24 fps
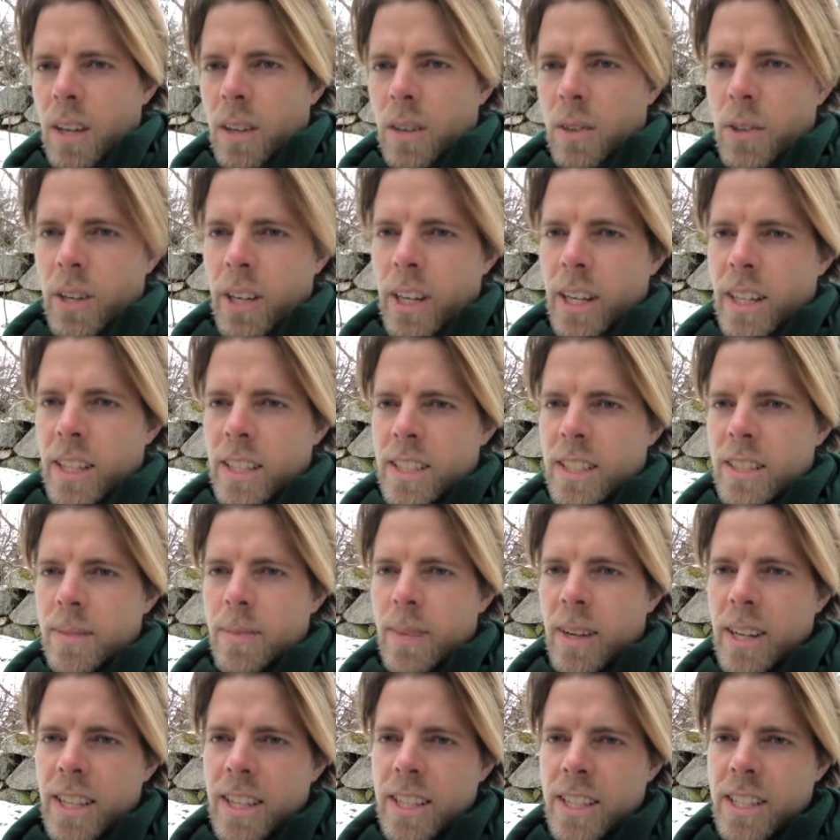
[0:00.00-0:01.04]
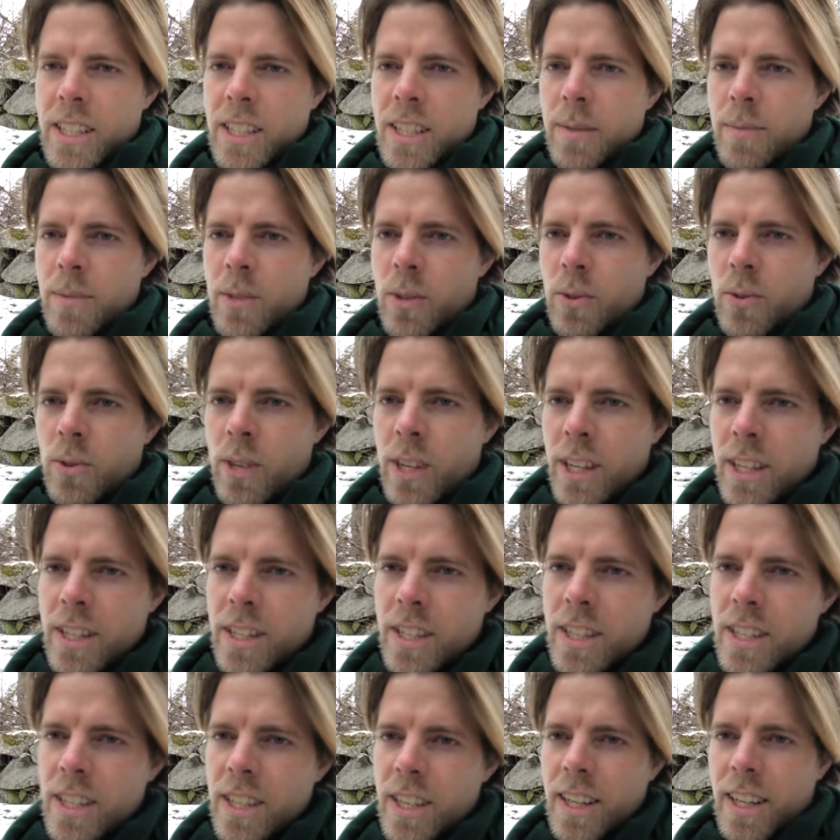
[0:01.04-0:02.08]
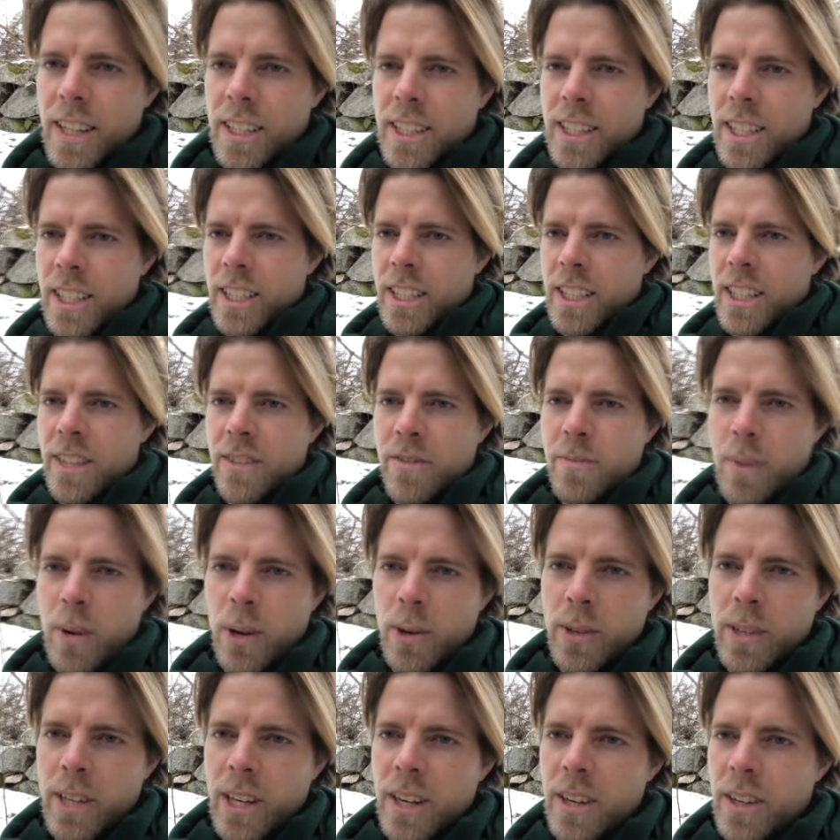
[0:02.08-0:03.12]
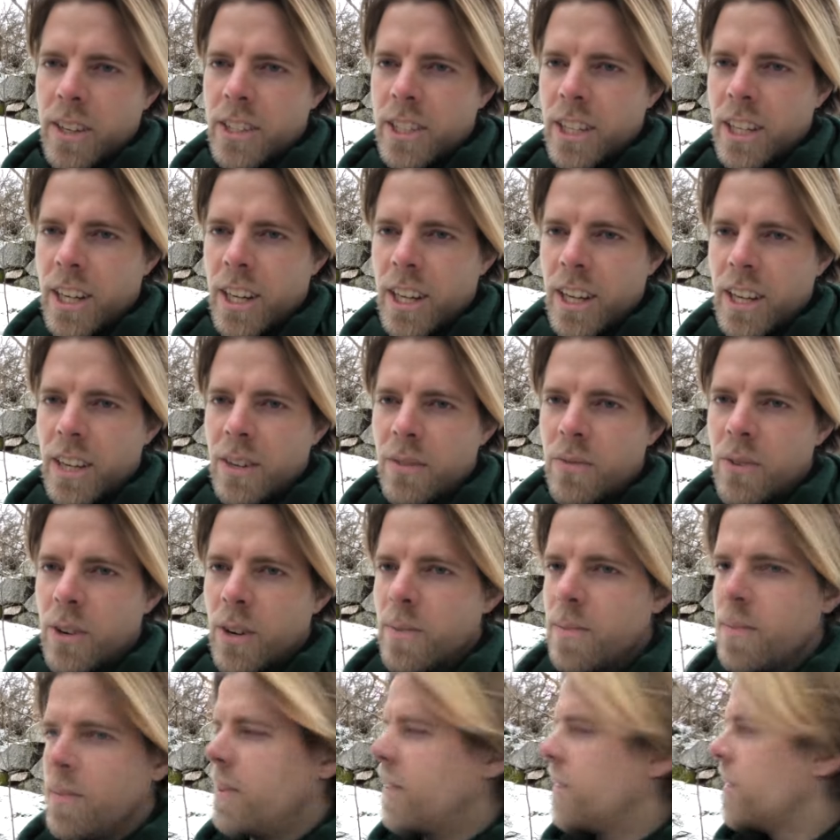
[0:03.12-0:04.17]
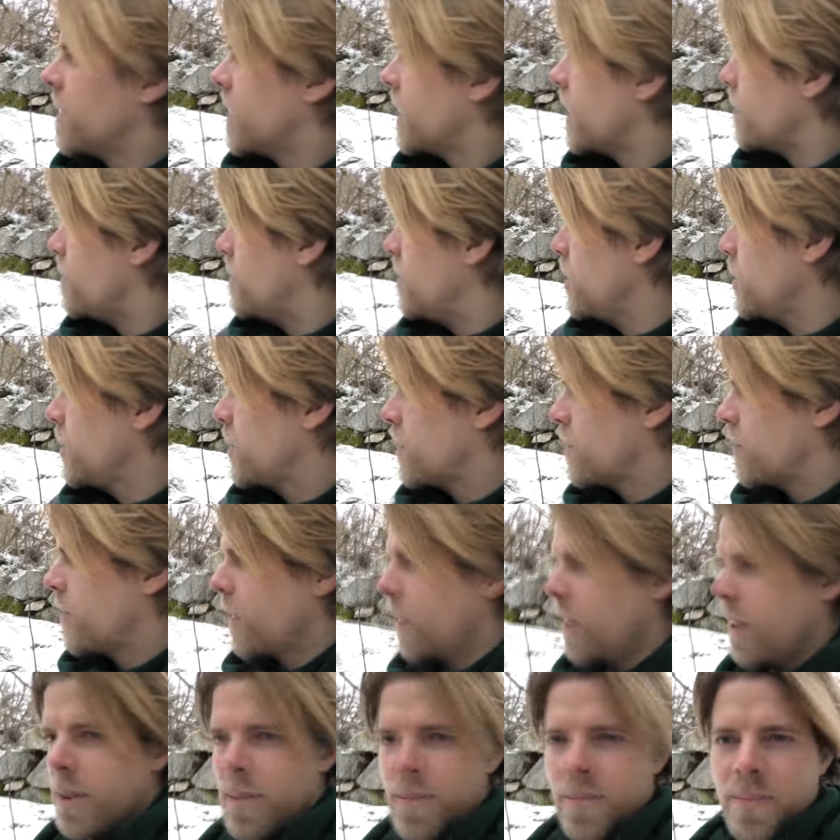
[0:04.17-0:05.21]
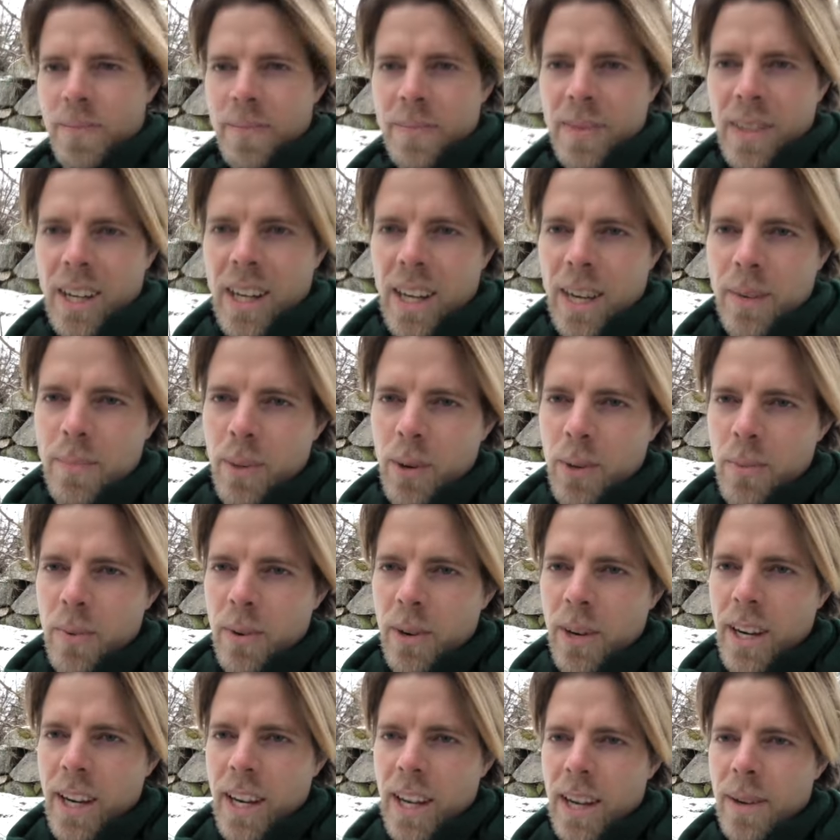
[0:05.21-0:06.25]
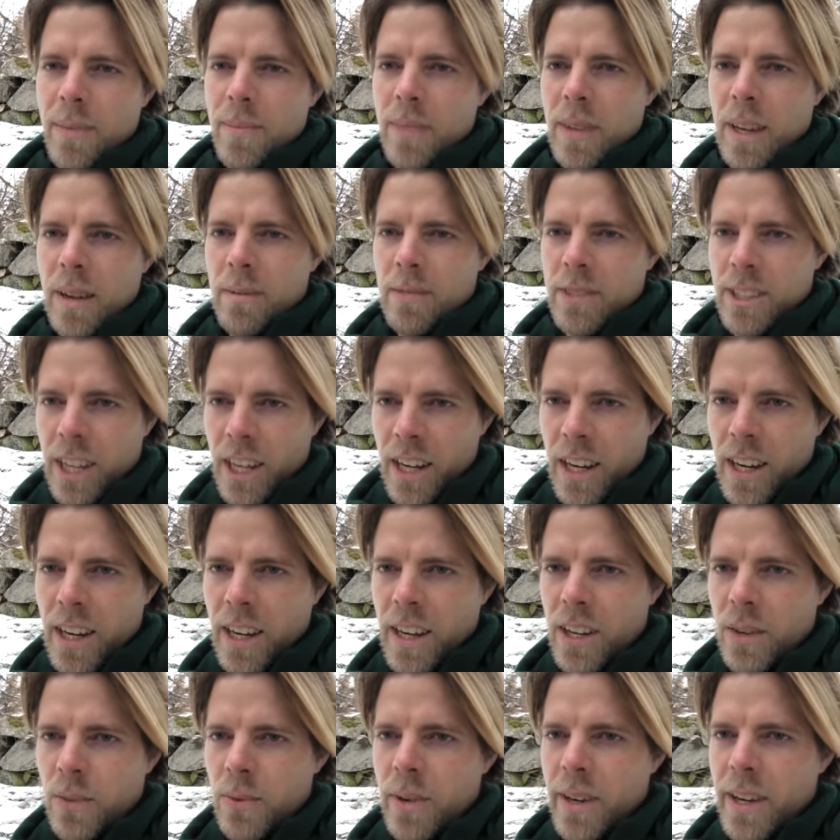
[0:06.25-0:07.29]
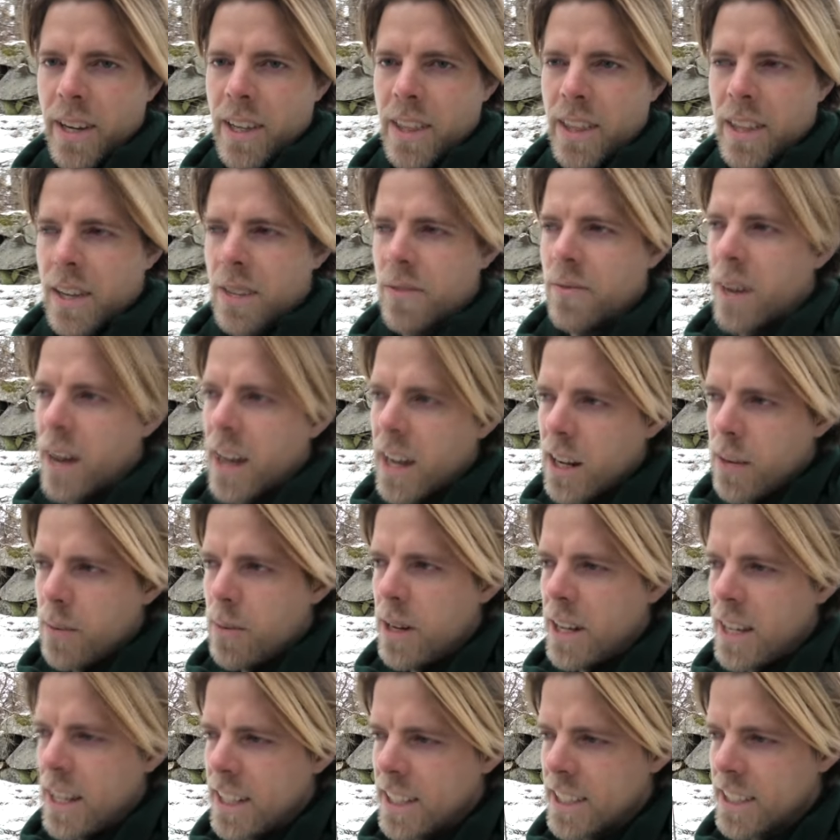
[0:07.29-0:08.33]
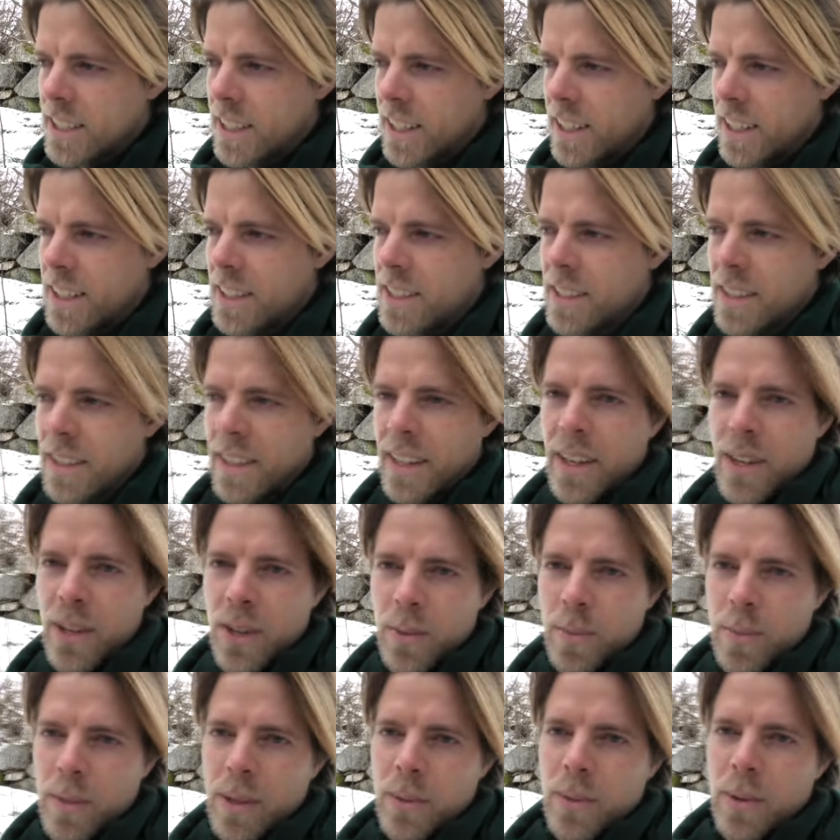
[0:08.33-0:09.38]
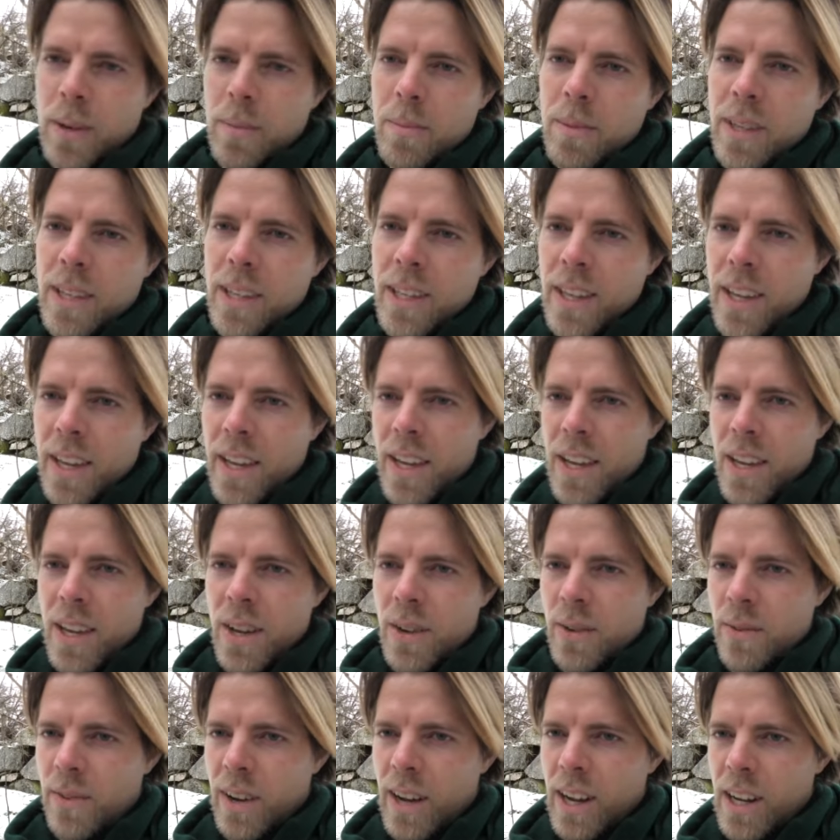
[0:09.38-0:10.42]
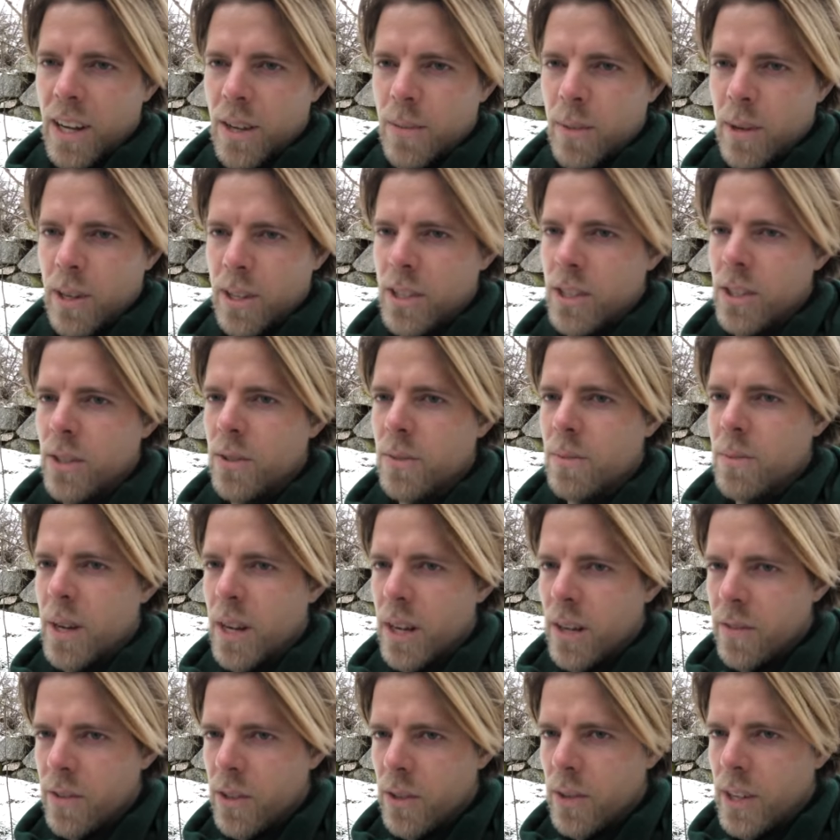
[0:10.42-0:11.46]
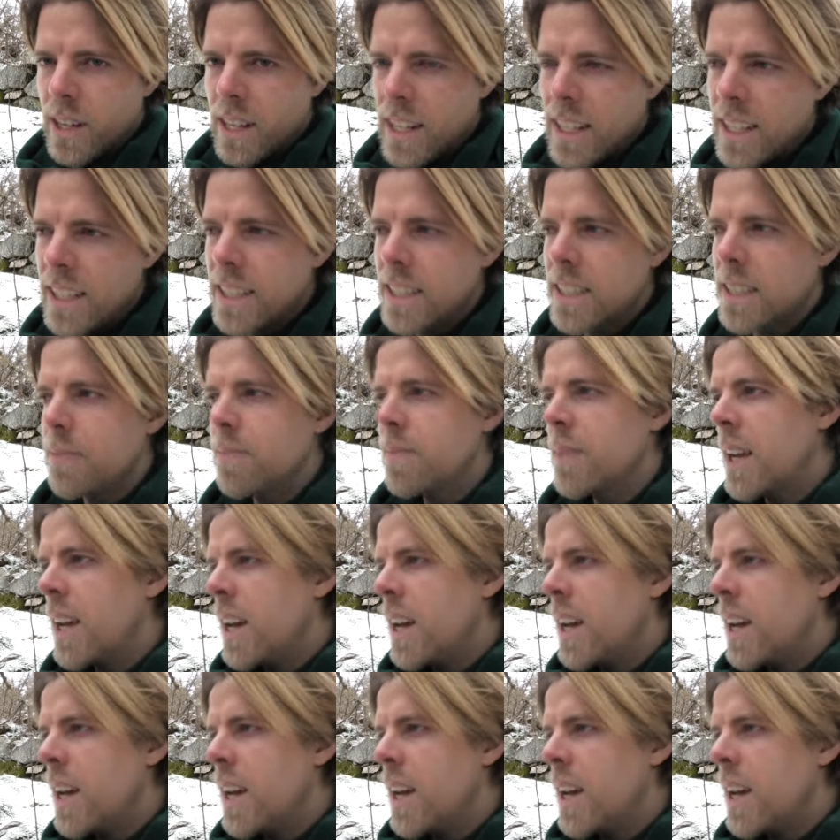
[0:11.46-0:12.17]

Greetings, my esteemed audience. A sensitive poet here, checking in from a beautiful Hyperborea. I'm checking in with a valuable insight. I hope it will be valuable to many of you at least.